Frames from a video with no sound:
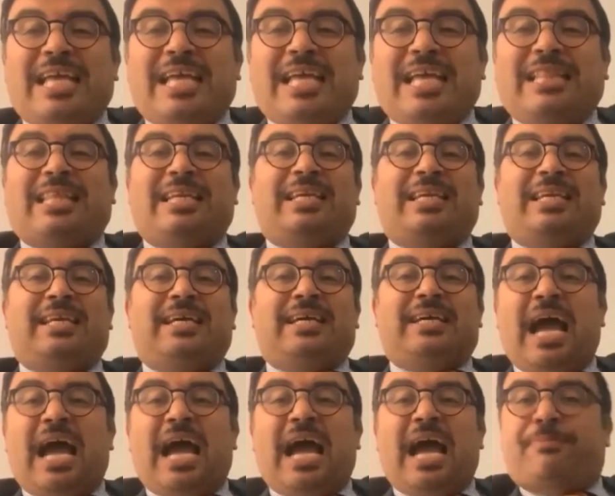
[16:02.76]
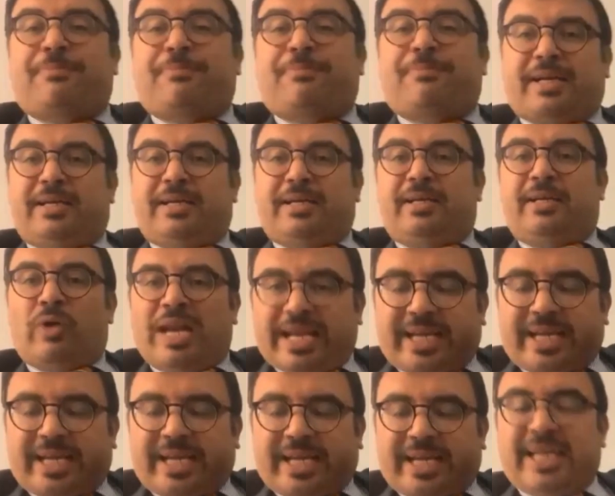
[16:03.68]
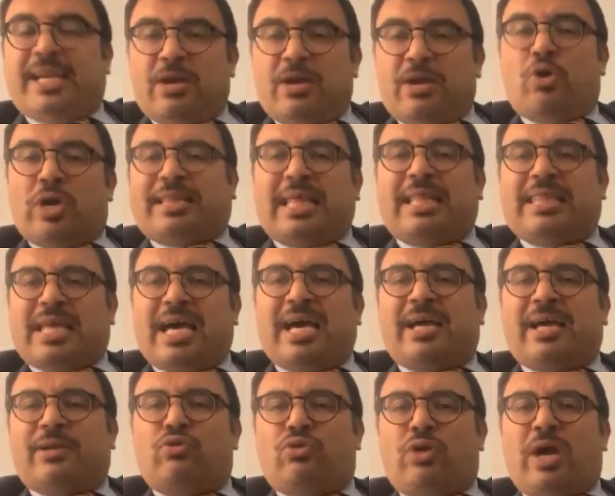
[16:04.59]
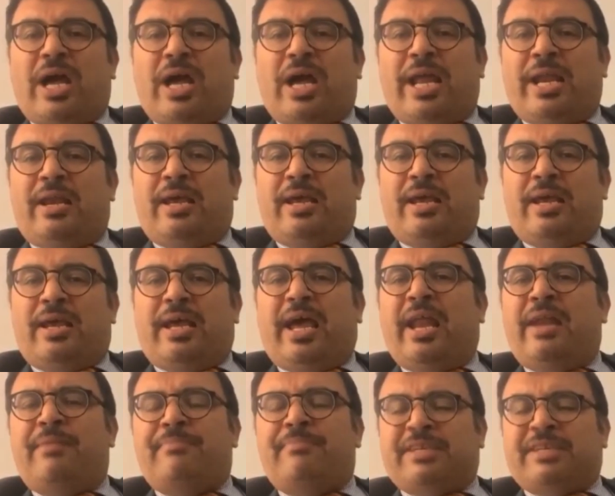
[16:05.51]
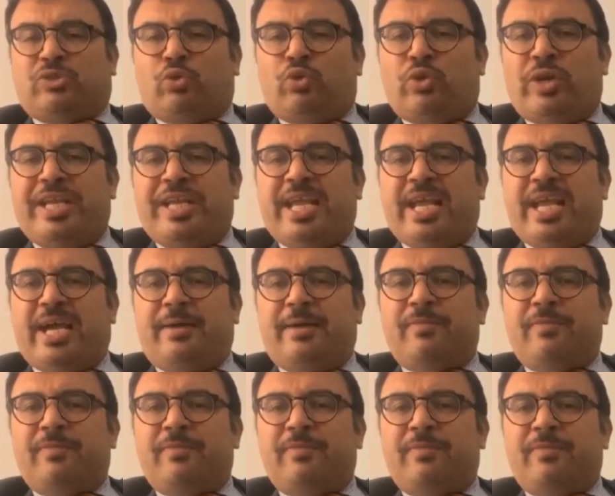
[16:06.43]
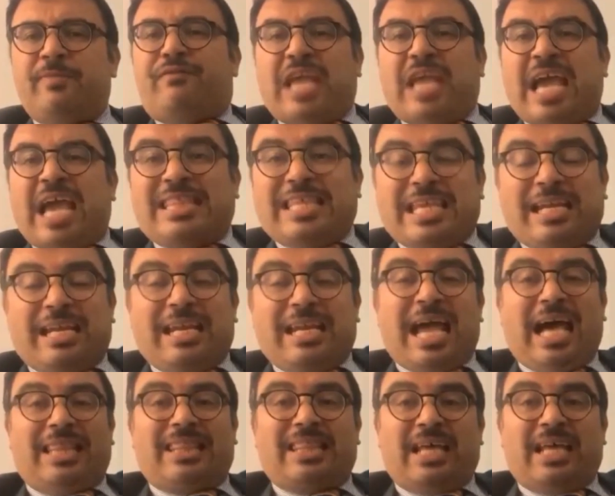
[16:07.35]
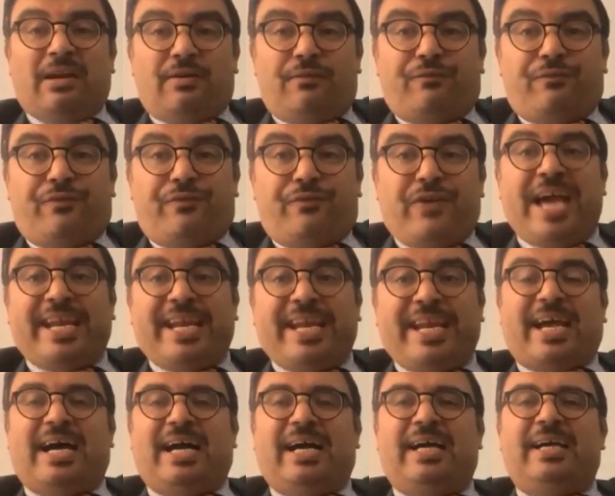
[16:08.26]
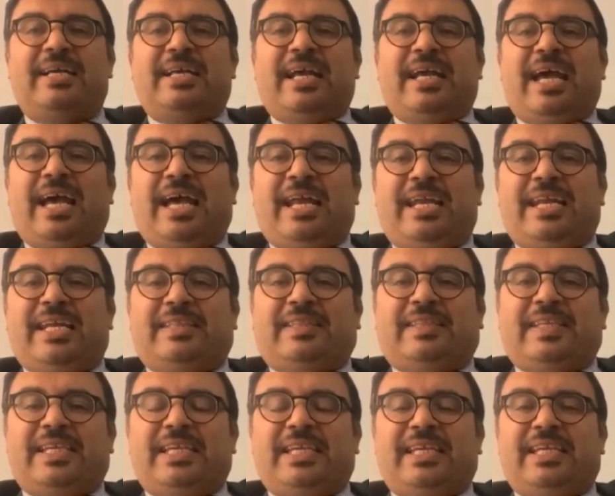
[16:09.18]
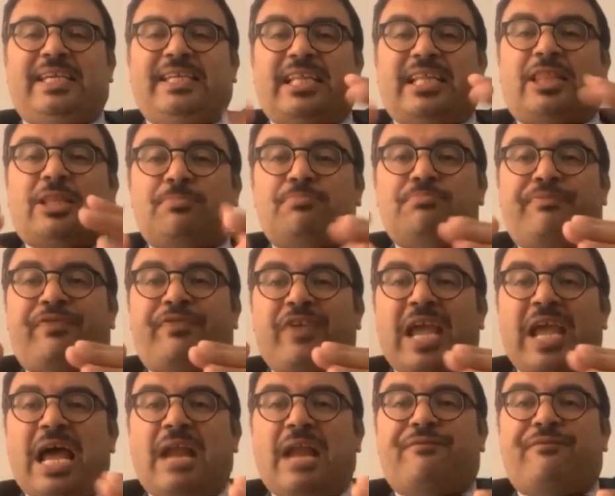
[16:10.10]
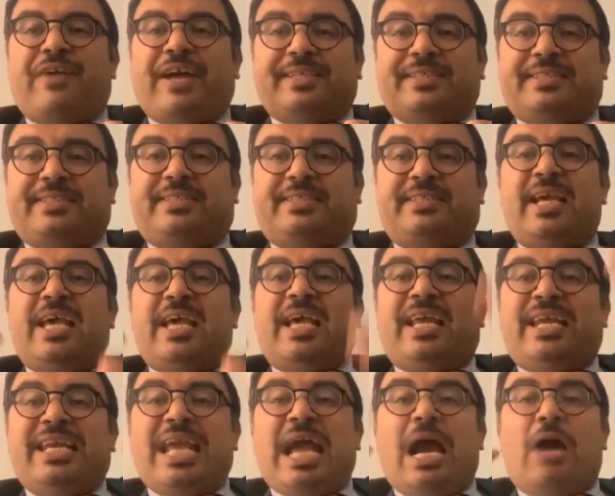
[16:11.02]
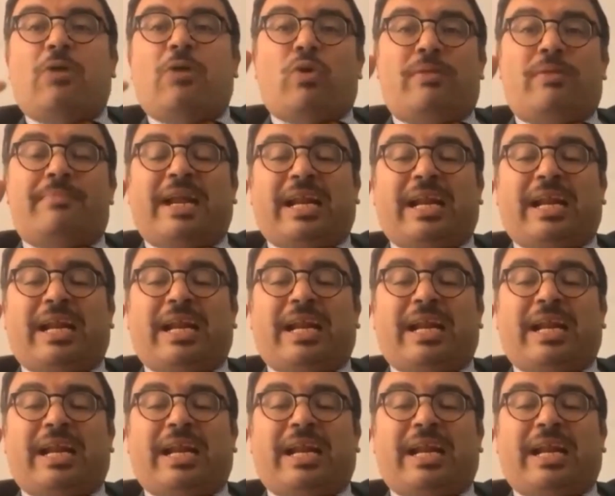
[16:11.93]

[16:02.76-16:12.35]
more time and greater sacrifices. But this demonstrates responsibility in this critical time where